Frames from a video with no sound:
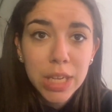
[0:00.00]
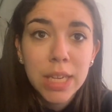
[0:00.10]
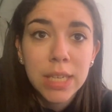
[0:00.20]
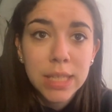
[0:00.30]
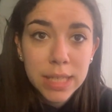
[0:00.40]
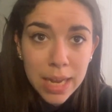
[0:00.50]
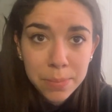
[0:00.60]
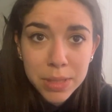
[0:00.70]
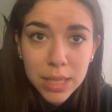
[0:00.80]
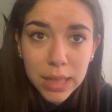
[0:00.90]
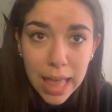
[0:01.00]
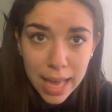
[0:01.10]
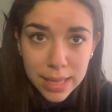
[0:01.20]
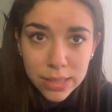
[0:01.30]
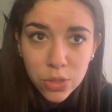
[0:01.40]
in Sam's
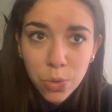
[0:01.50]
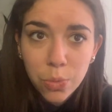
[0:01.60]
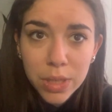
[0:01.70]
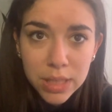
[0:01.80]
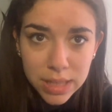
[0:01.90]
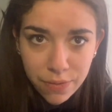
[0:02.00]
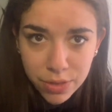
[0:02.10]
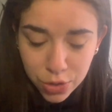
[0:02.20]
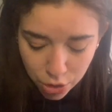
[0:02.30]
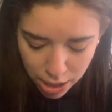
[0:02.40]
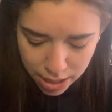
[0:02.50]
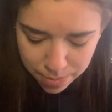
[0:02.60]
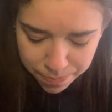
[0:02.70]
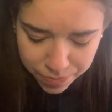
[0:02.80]
class, so in 7th grade,